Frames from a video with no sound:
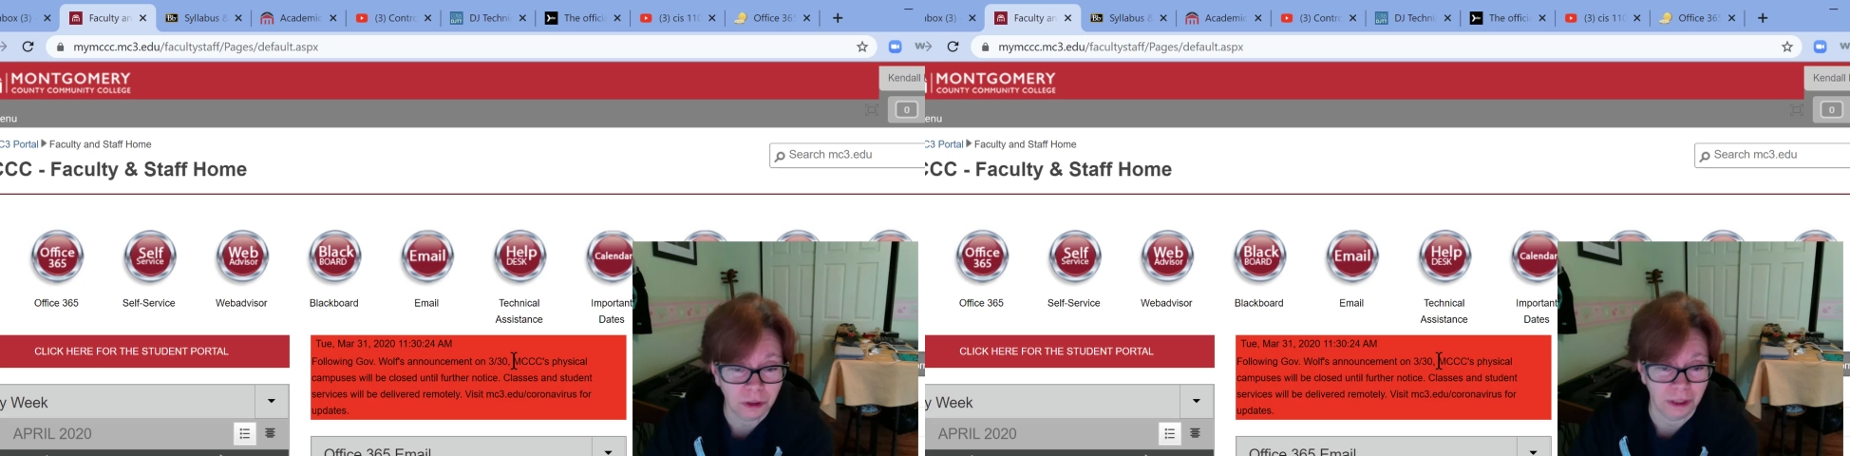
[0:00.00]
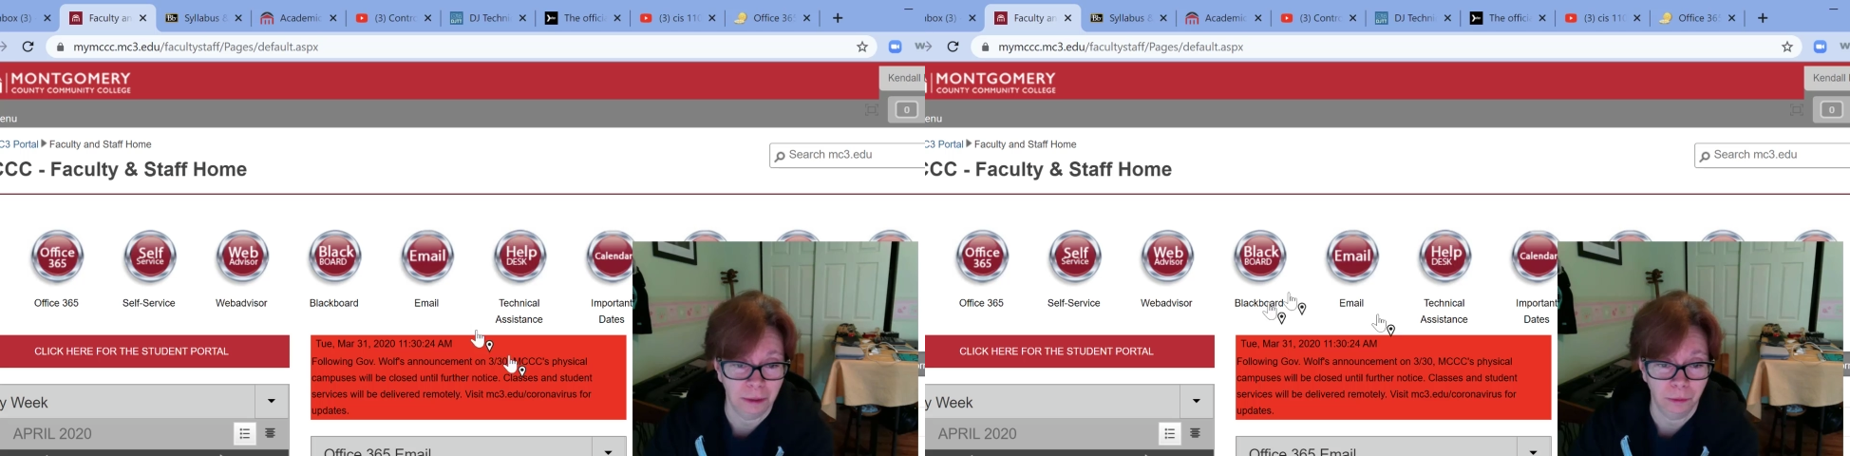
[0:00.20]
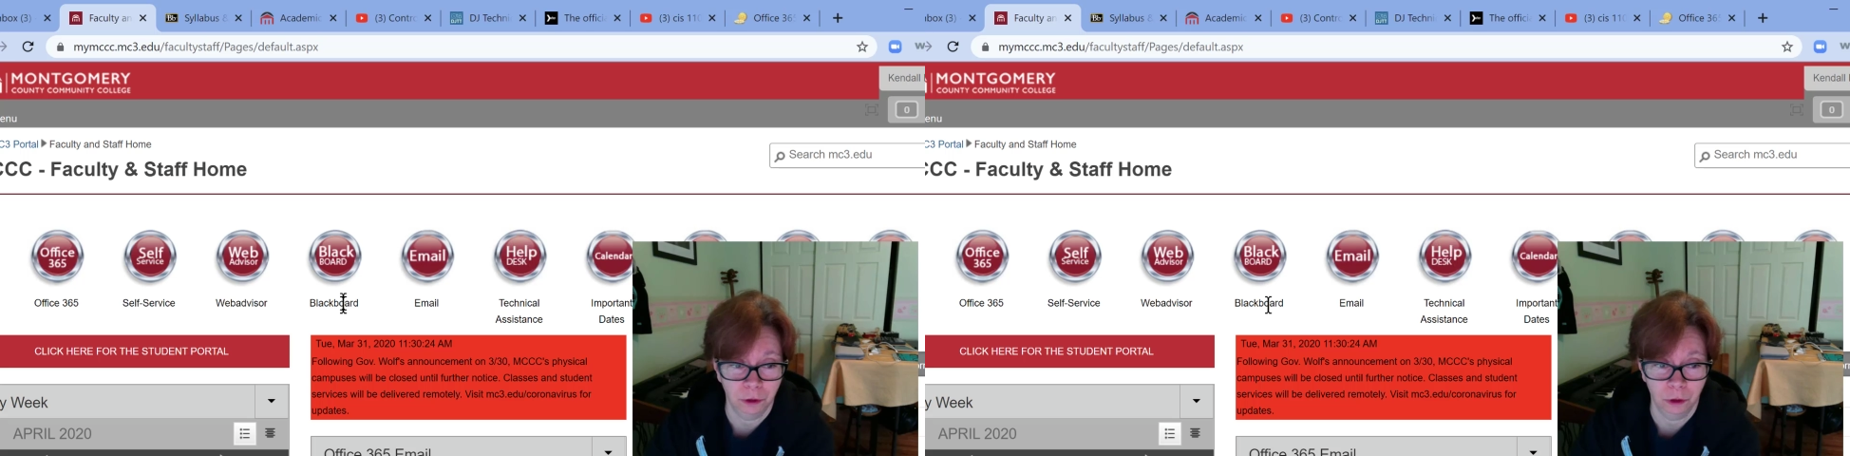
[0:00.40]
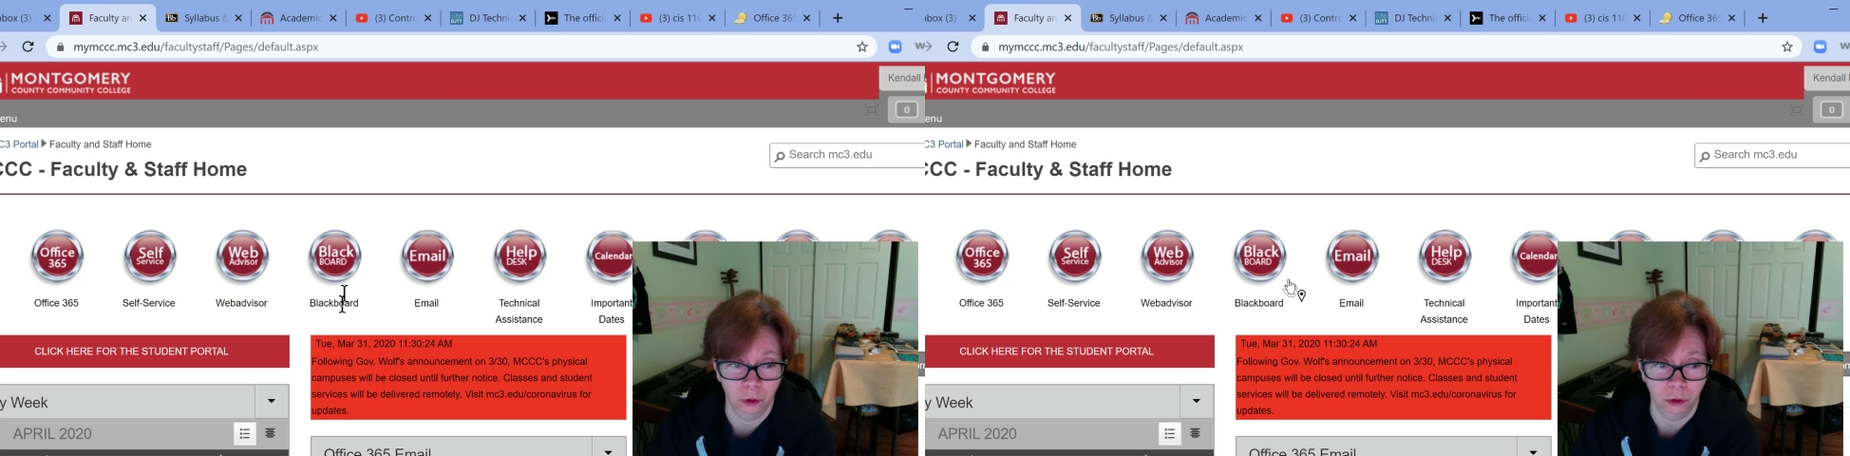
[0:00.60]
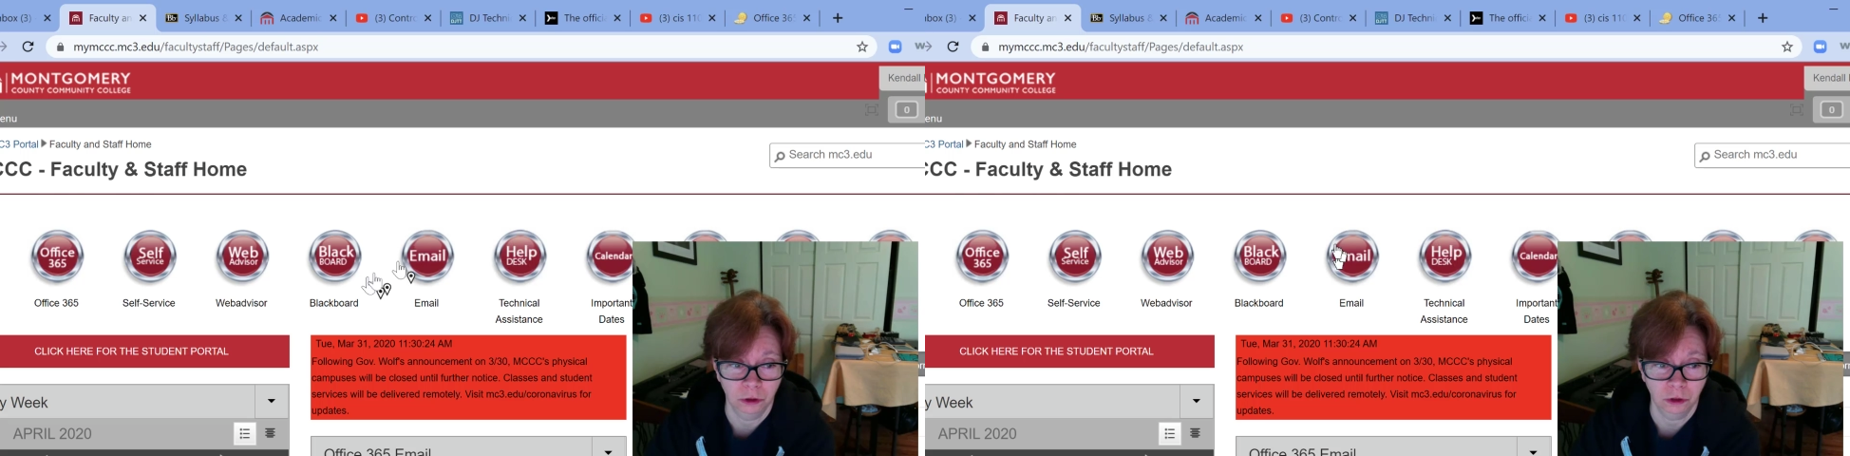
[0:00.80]
signed up for the
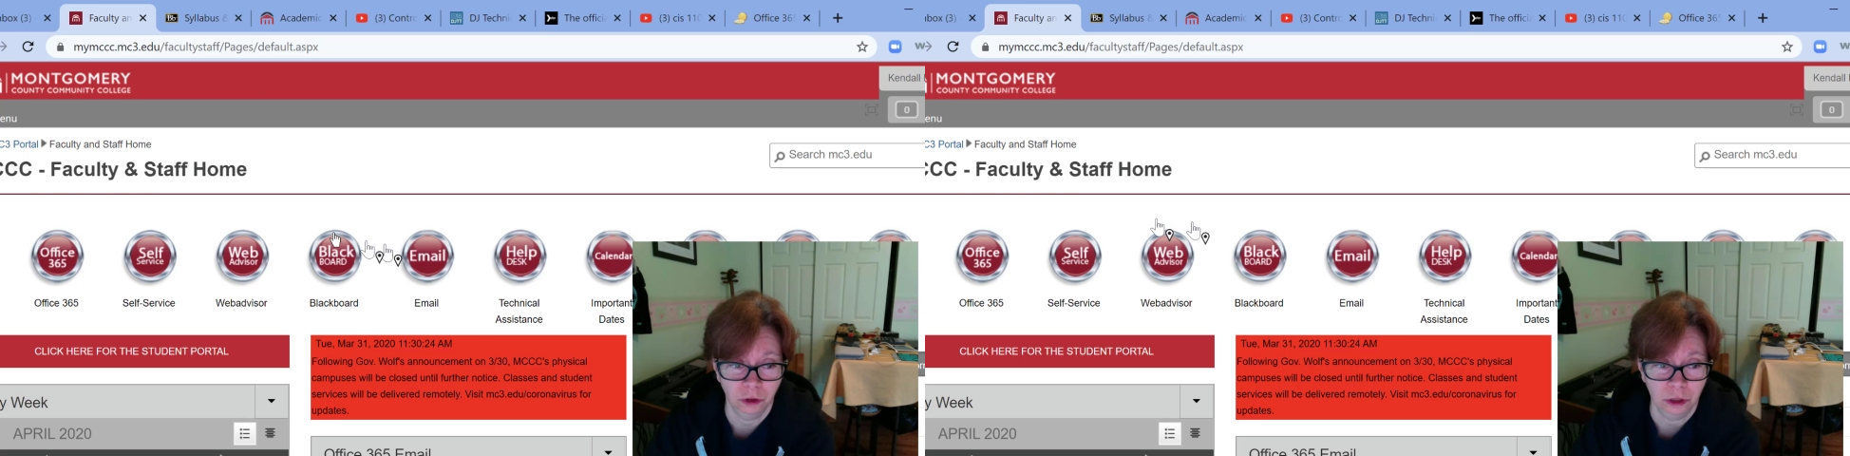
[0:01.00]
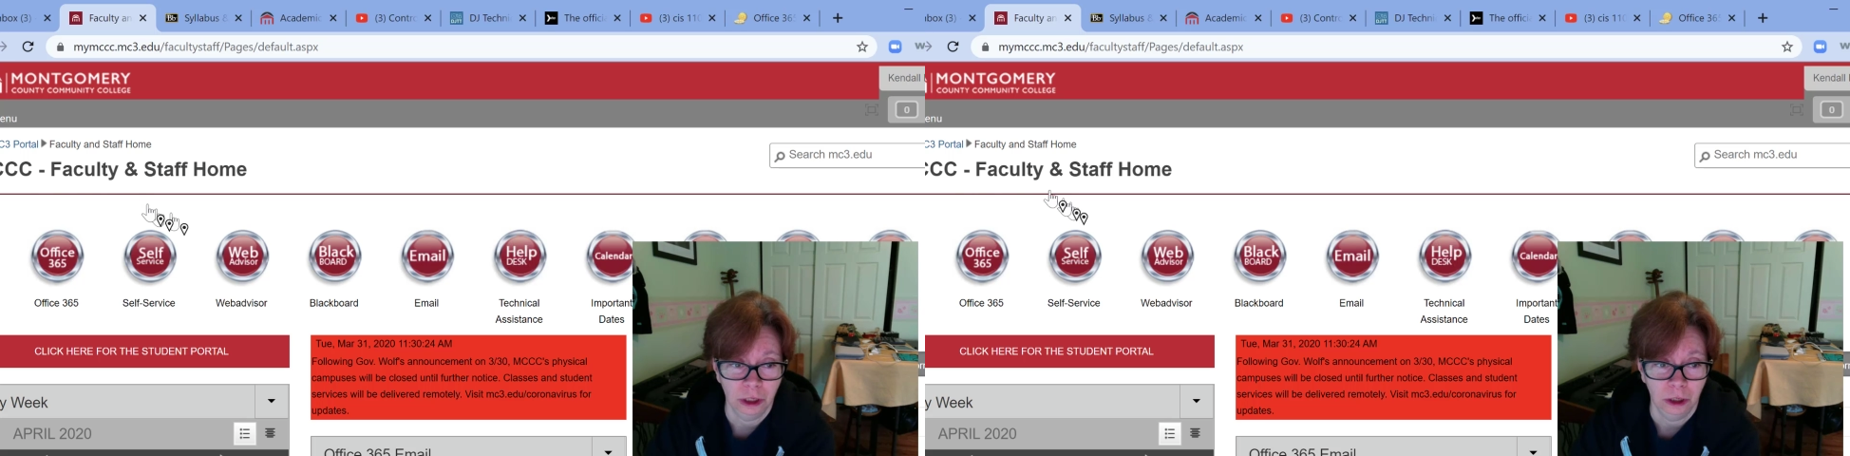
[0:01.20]
course,